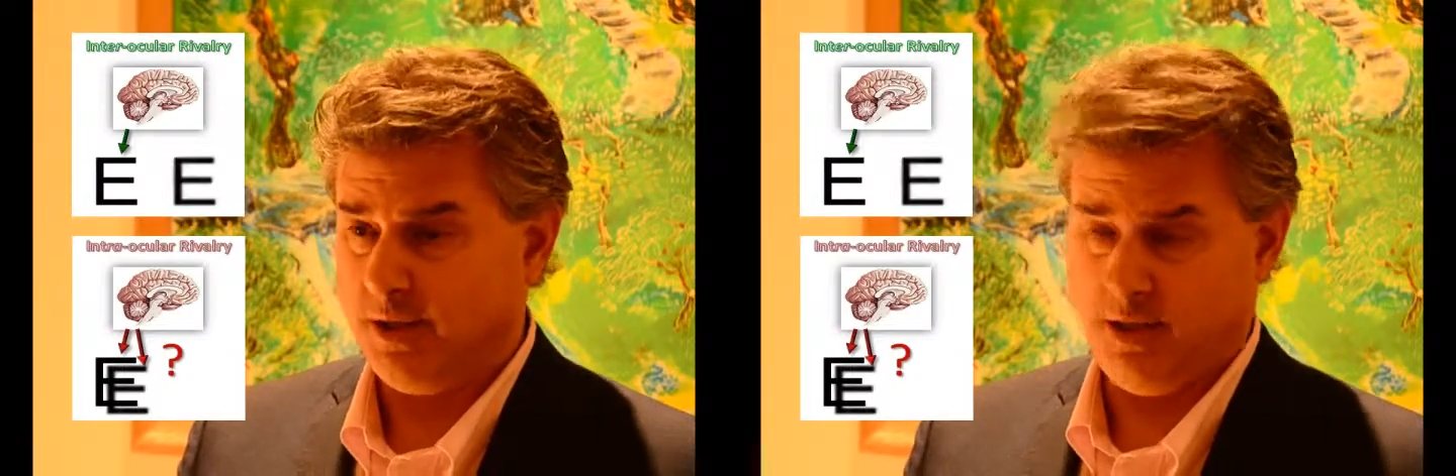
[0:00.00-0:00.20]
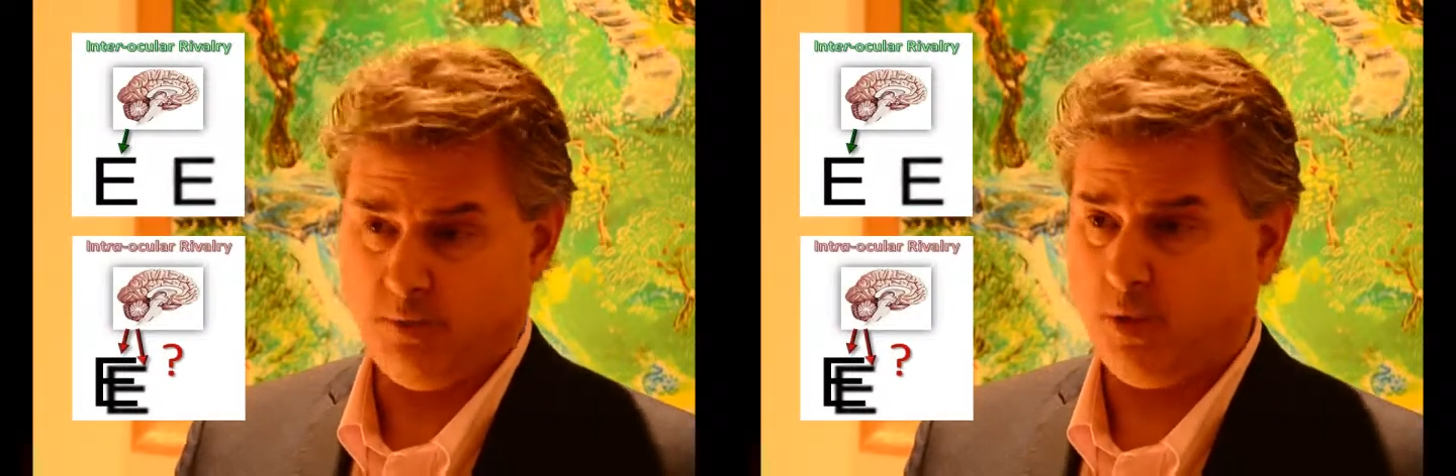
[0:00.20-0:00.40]

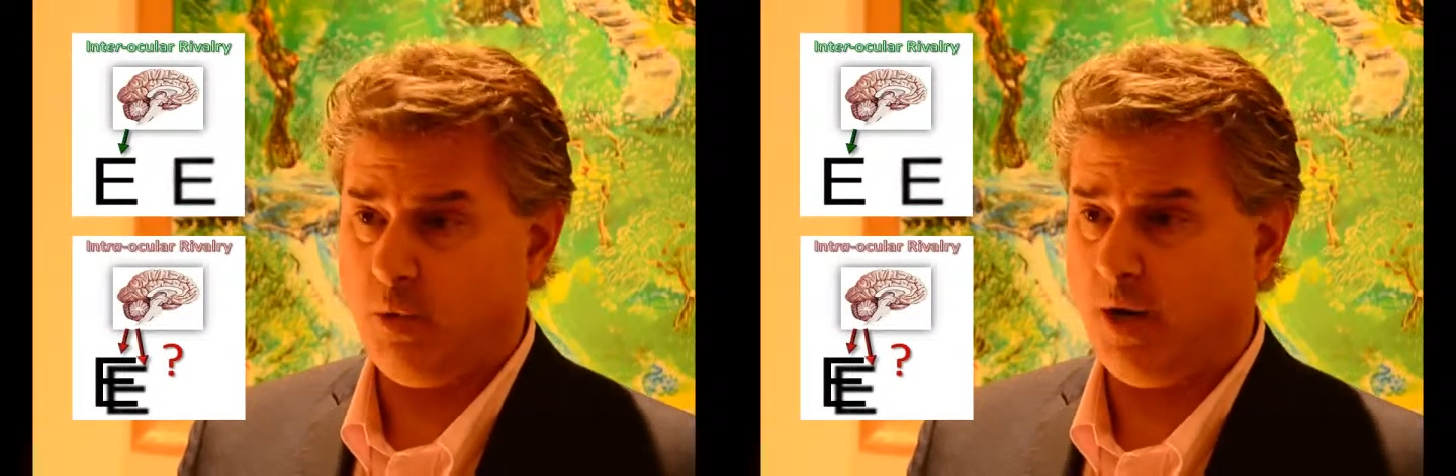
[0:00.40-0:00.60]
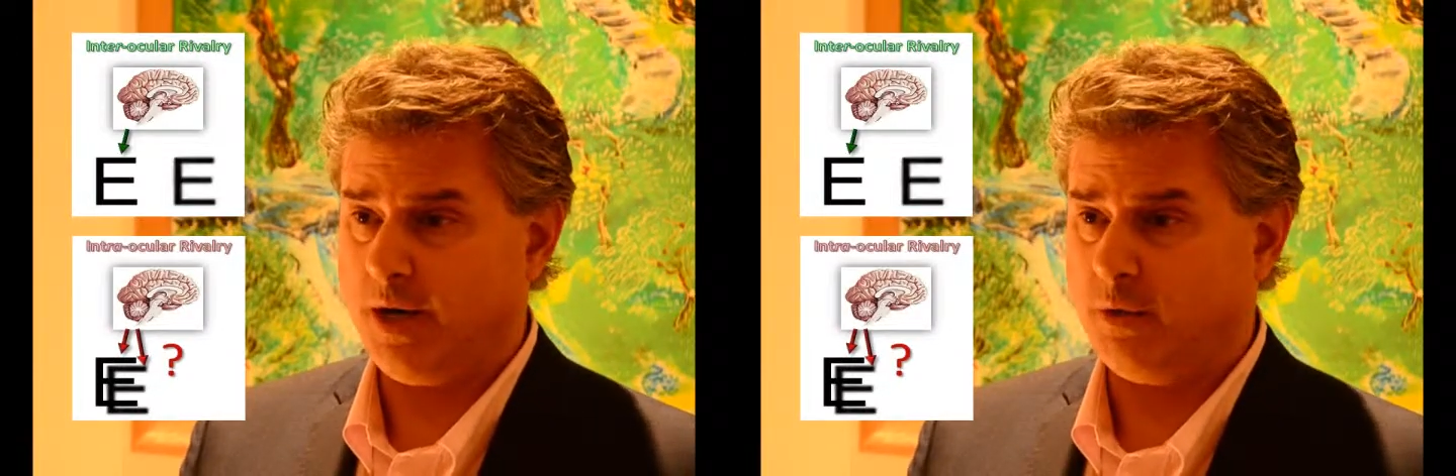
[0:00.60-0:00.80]
that is
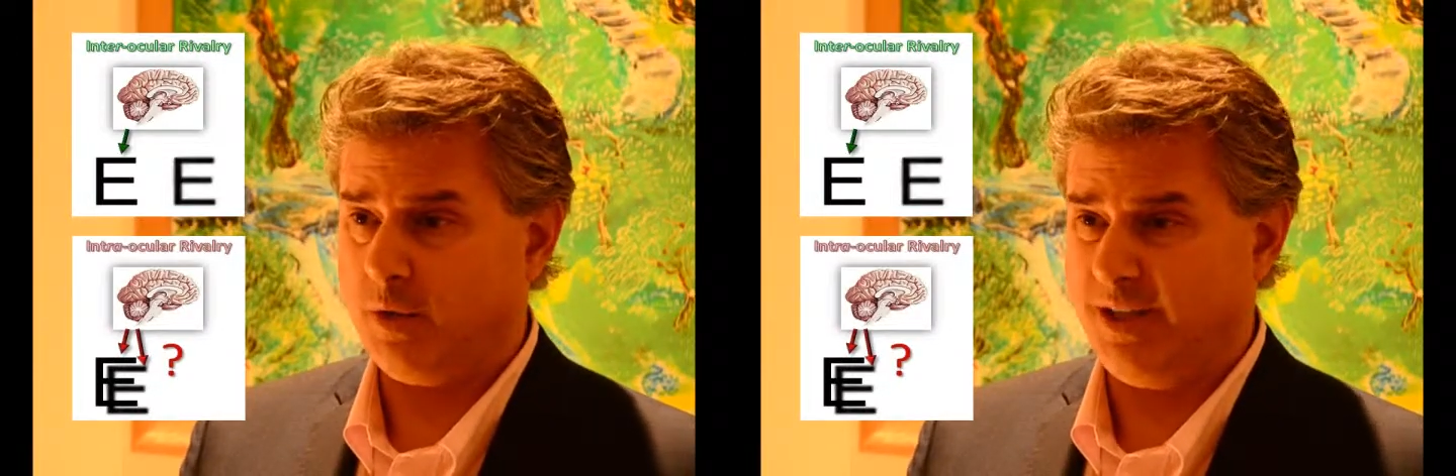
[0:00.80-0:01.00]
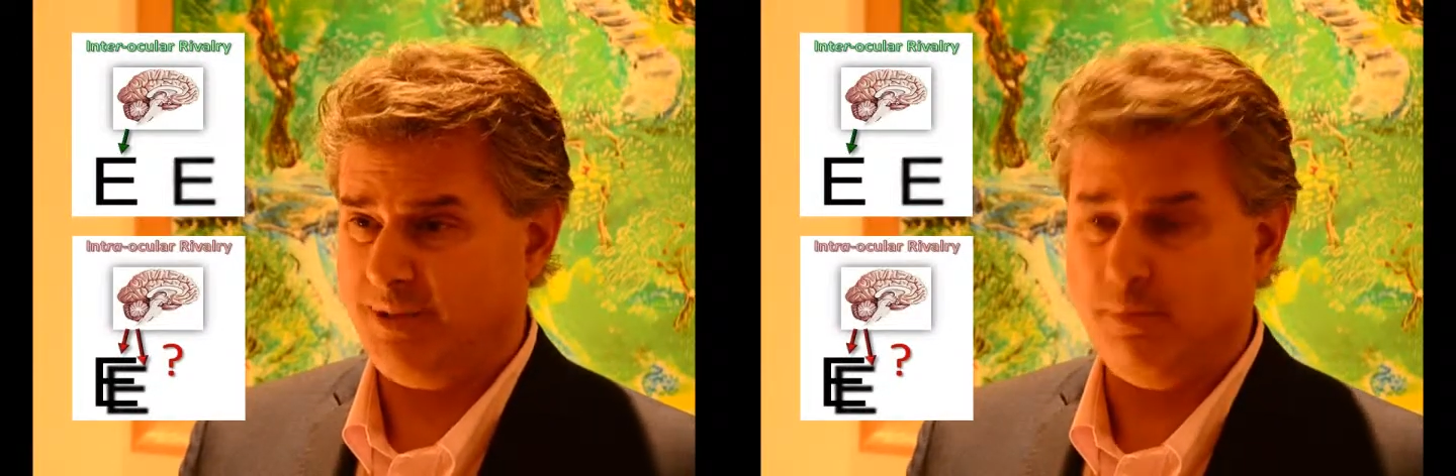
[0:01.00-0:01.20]
required
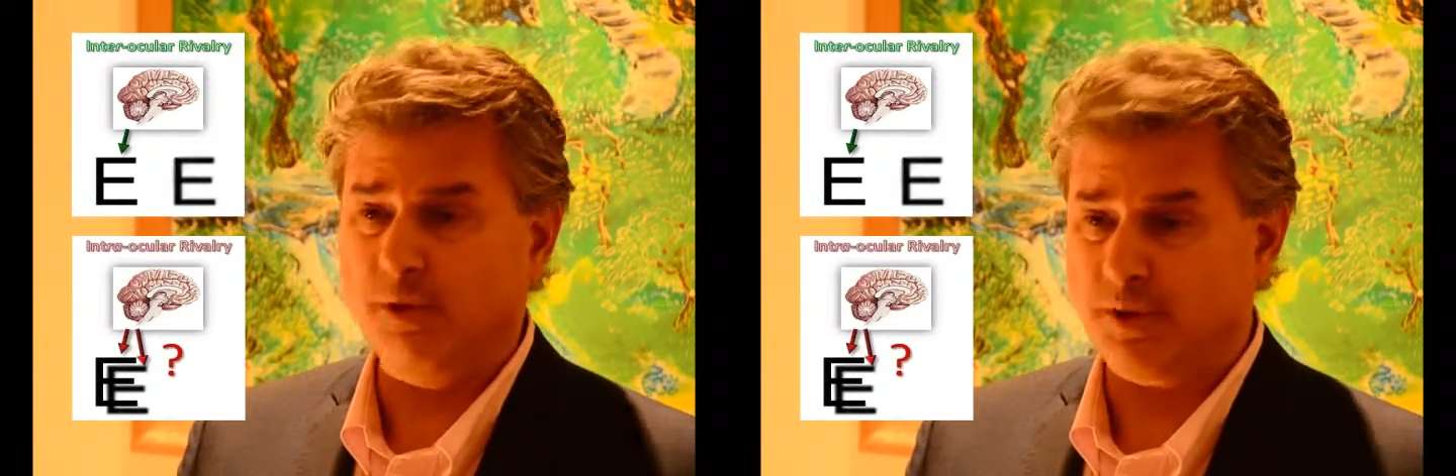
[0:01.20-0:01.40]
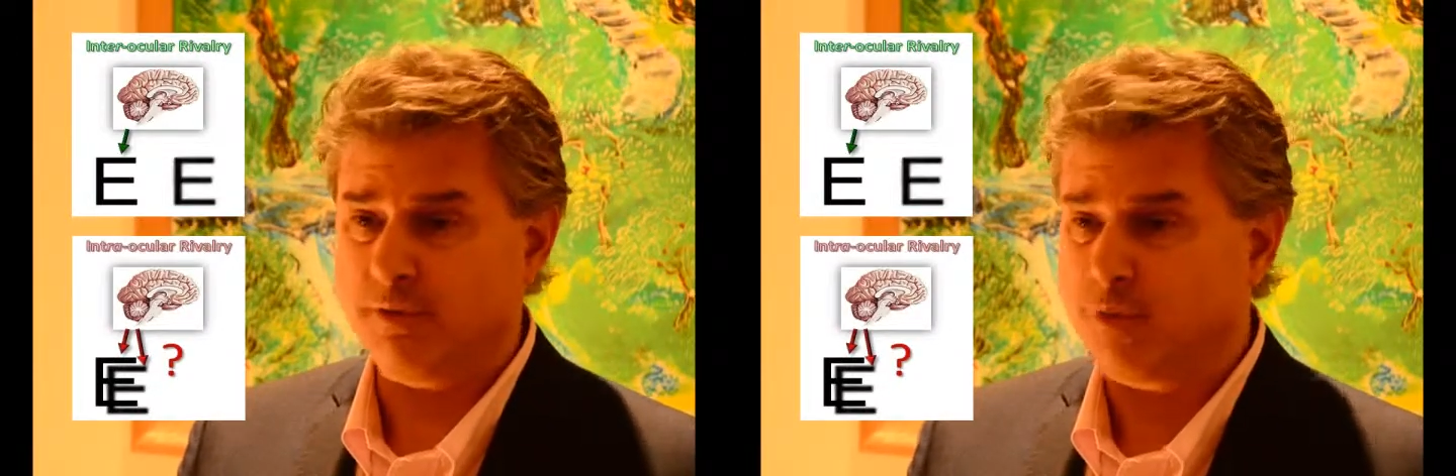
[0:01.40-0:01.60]
in a
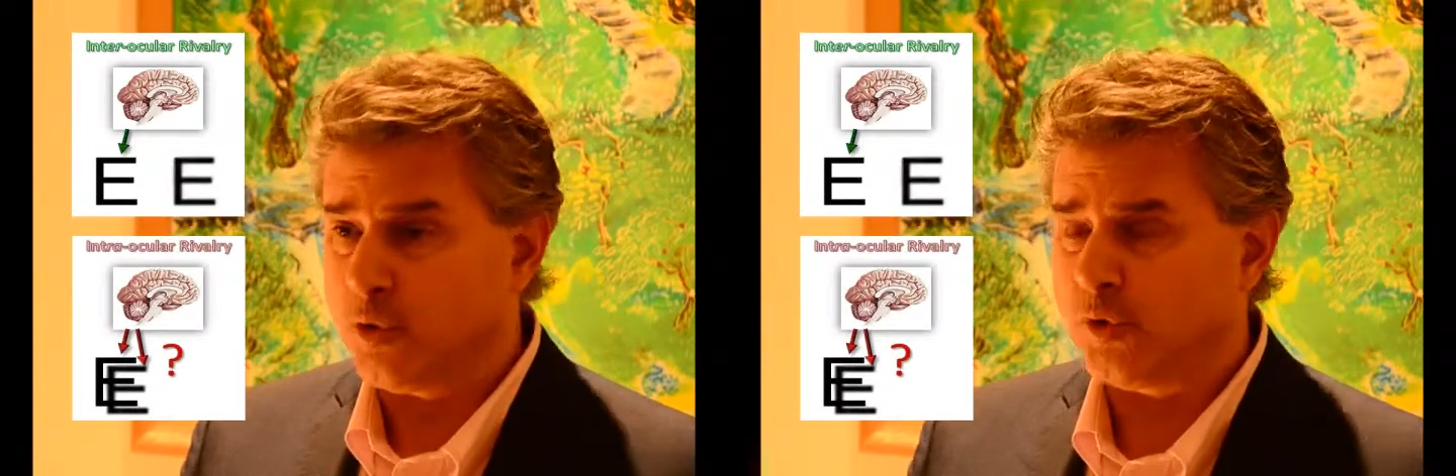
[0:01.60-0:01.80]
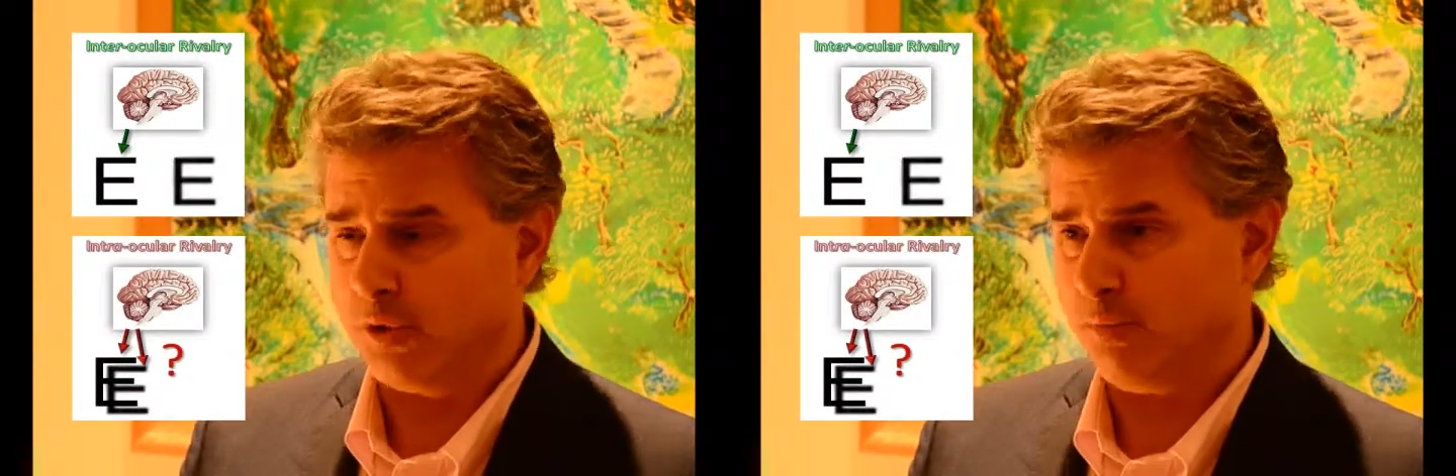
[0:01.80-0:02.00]

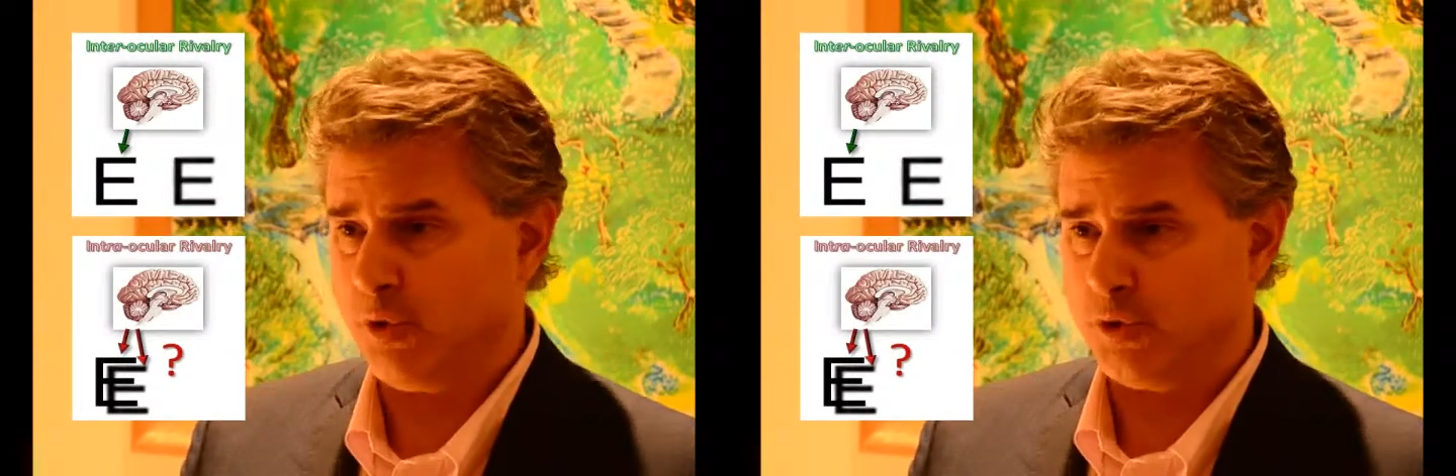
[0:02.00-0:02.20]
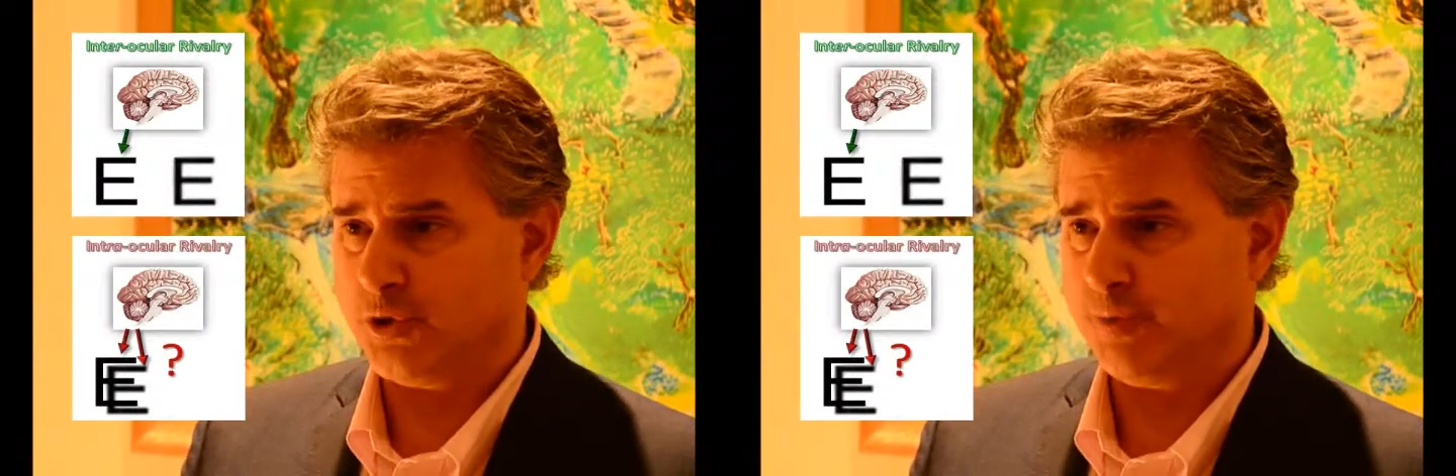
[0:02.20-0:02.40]
multifocal
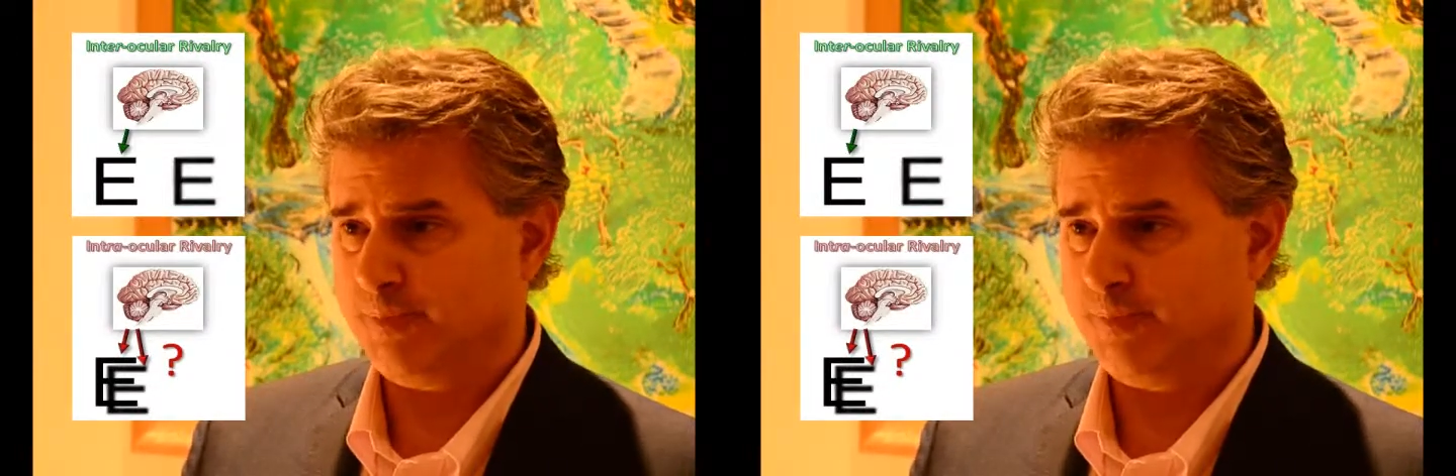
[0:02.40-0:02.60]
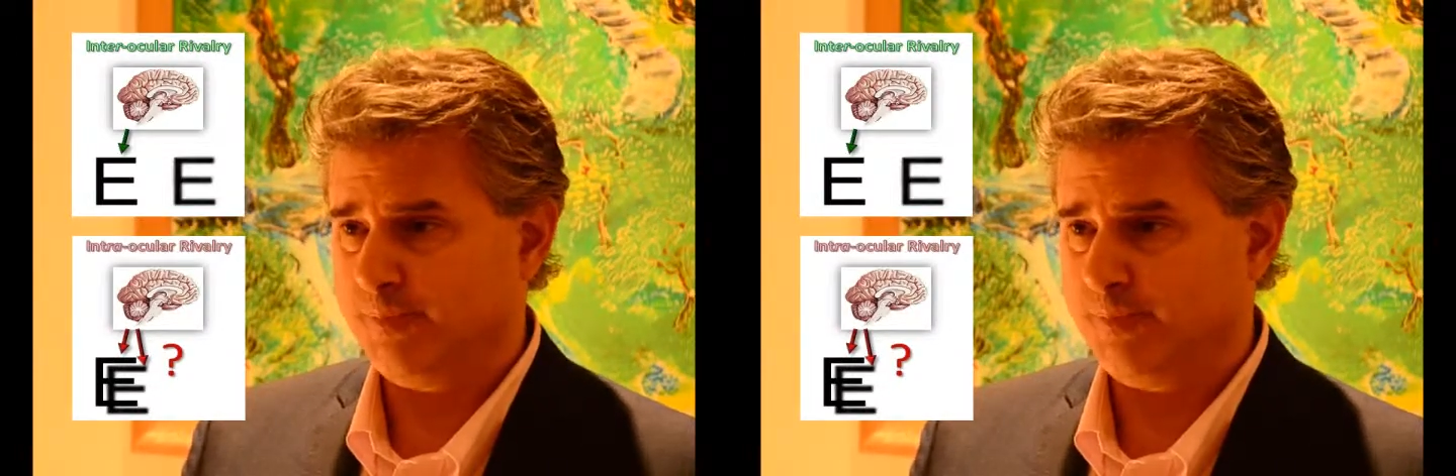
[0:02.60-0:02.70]
approach.